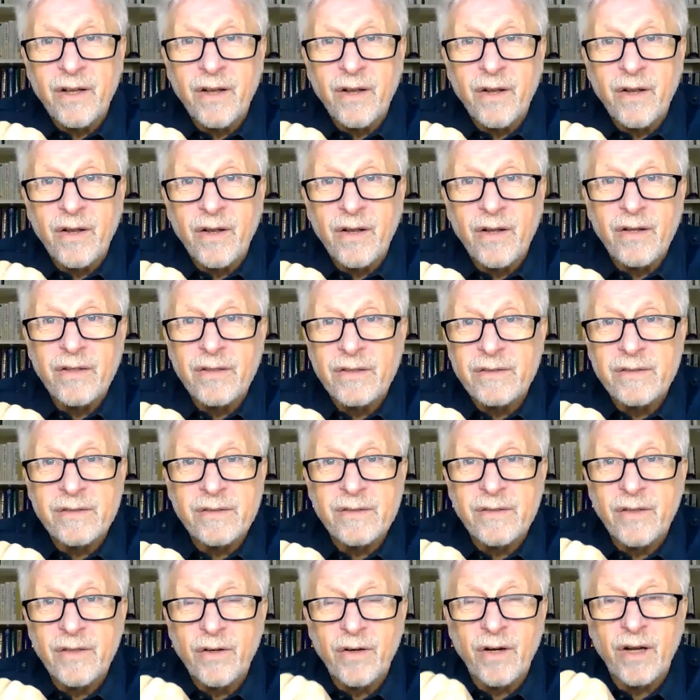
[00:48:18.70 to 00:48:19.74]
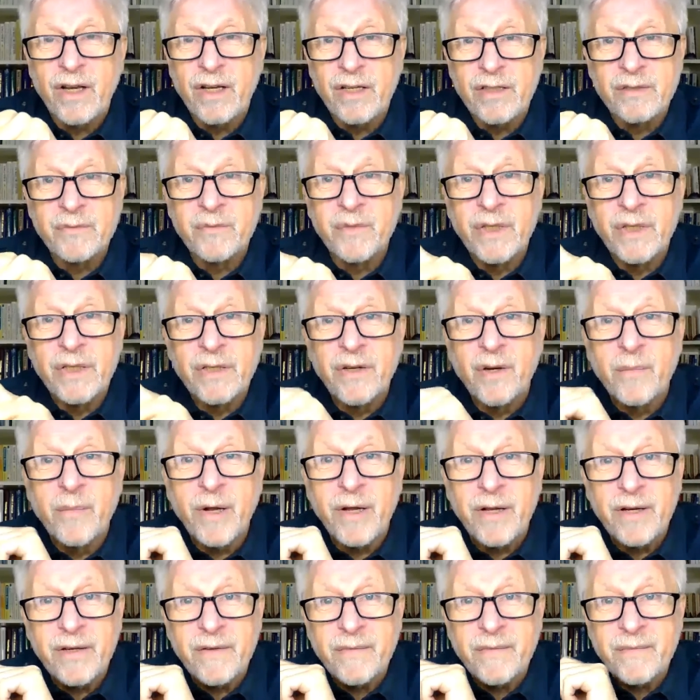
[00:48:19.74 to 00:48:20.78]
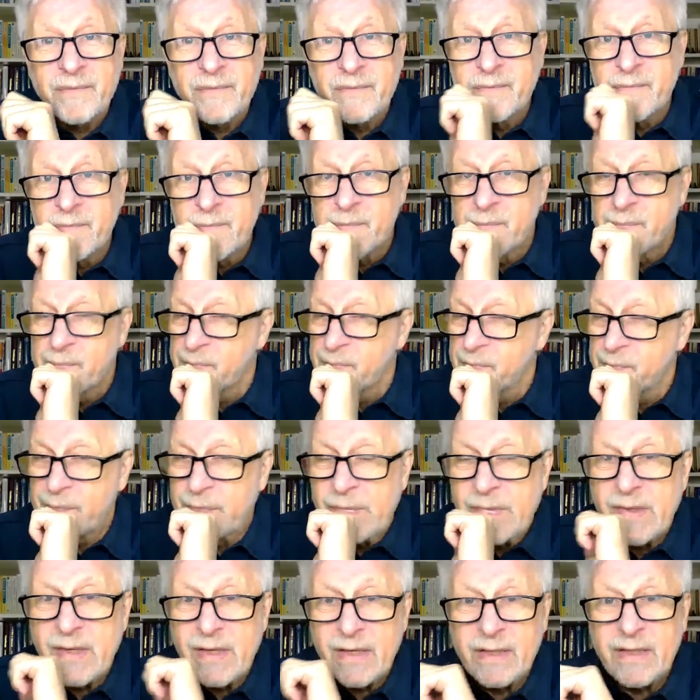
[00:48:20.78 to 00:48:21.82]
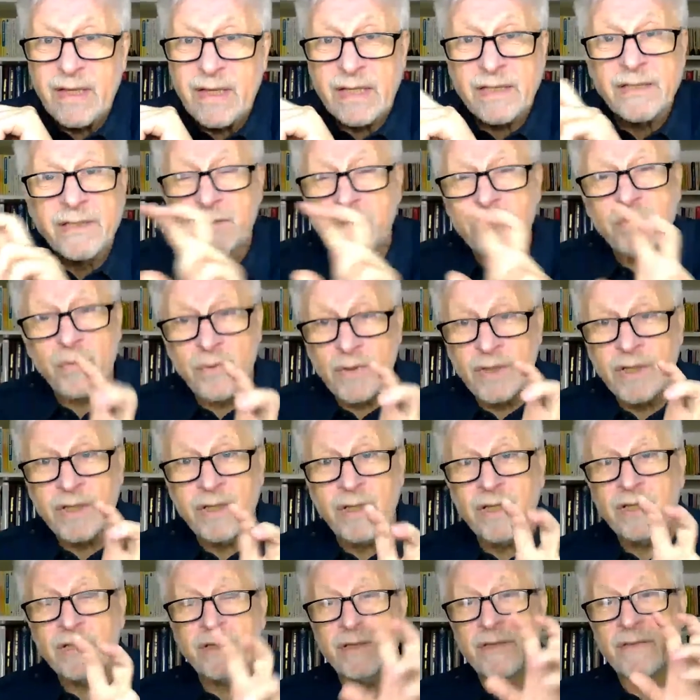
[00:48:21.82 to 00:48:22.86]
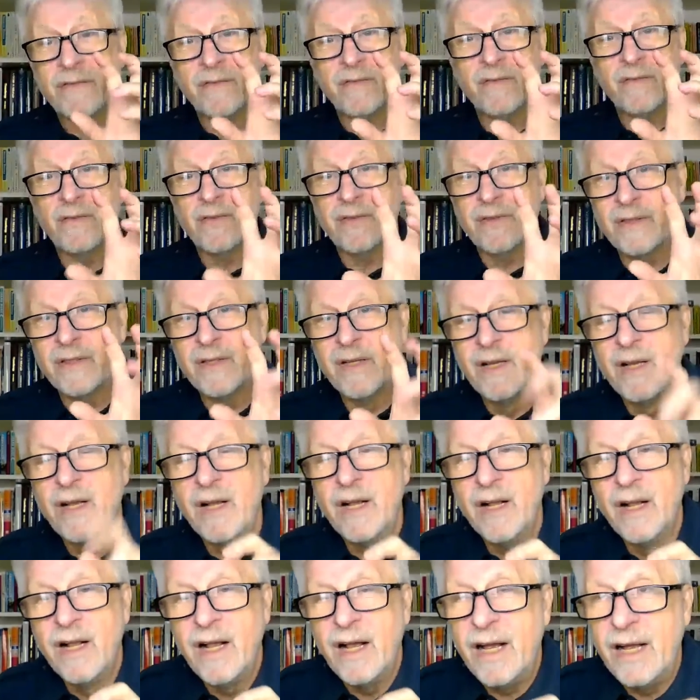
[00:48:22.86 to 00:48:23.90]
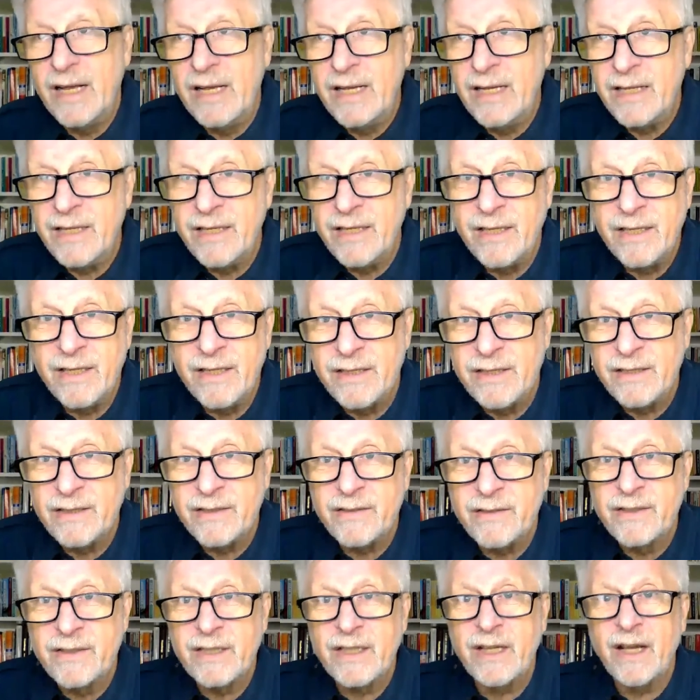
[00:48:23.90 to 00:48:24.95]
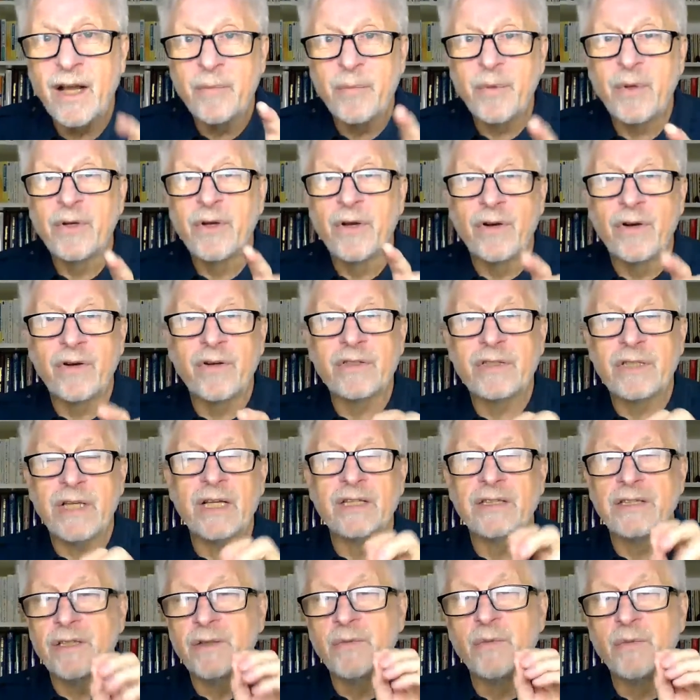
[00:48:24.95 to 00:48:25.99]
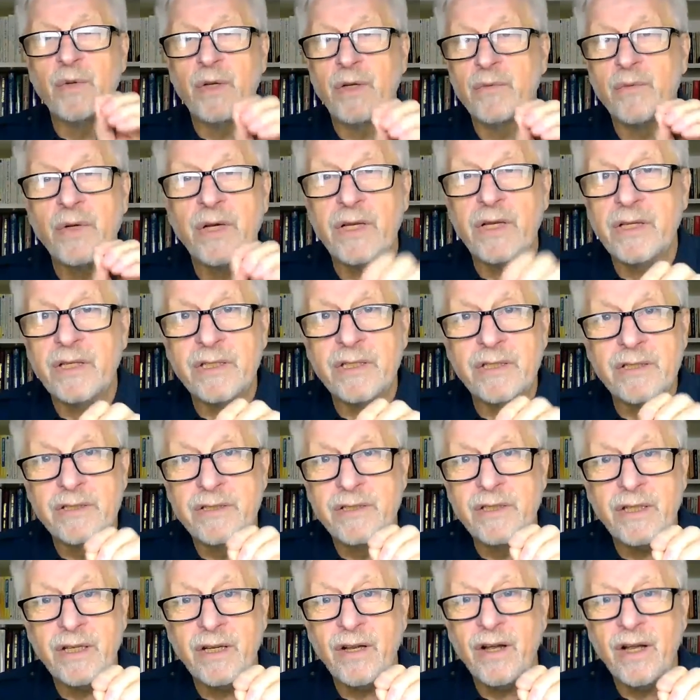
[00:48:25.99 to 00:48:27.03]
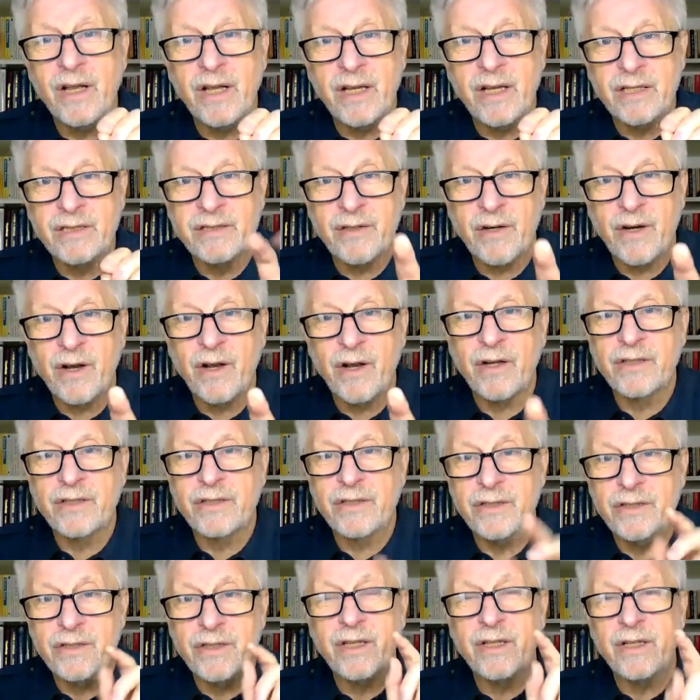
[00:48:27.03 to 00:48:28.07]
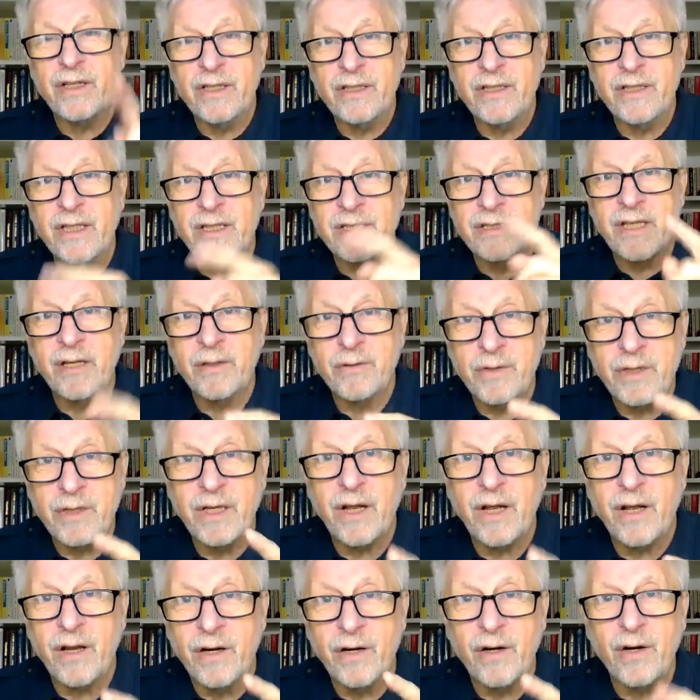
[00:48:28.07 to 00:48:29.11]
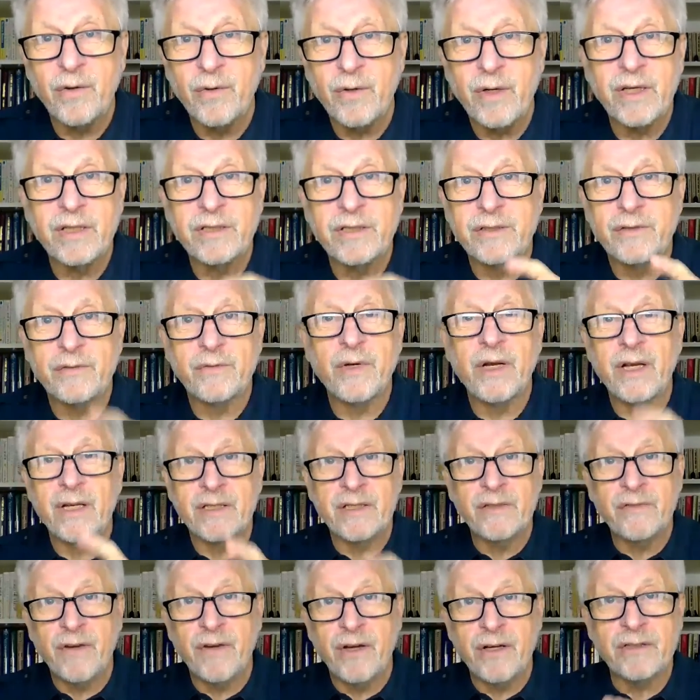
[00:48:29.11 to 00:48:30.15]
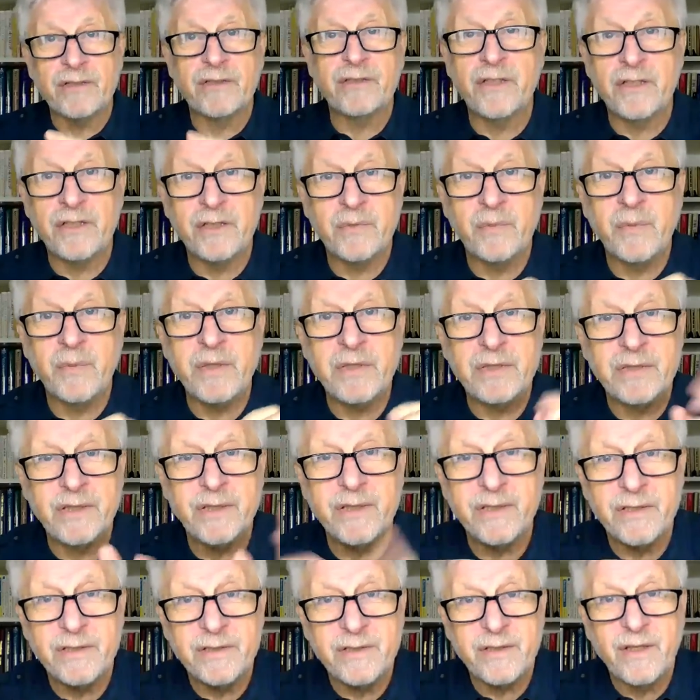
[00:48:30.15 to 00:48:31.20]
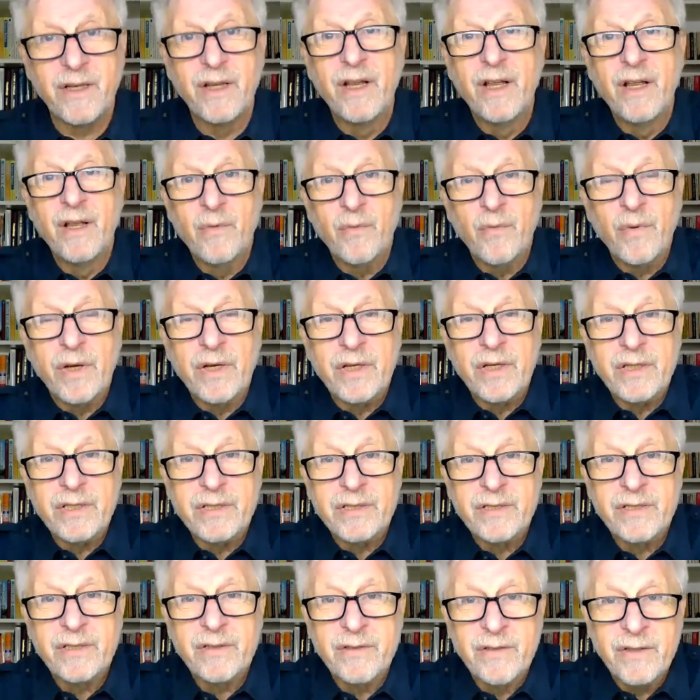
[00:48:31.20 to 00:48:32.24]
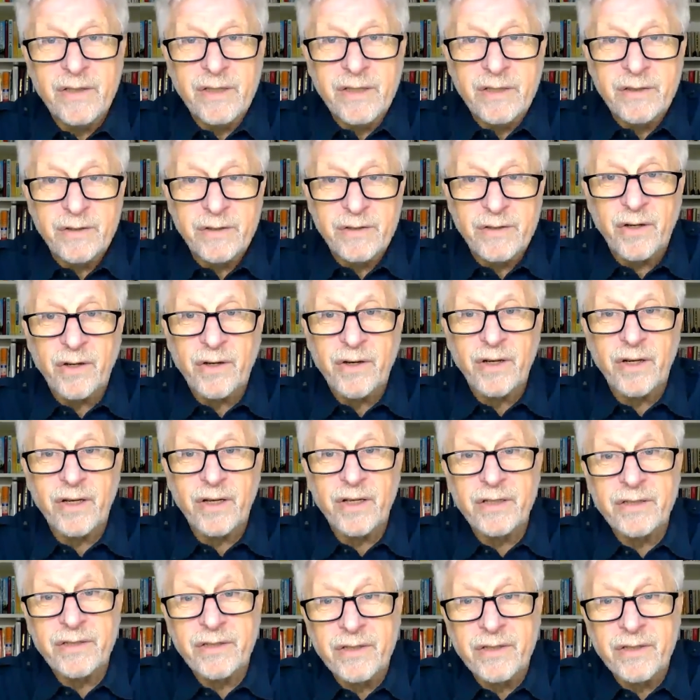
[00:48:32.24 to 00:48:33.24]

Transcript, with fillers: uh, organism in your body. That's what it does and uh, the hypochlorous acid will release the extra oxygen, and that's how the ROS reactive oxygen species is released into circulation.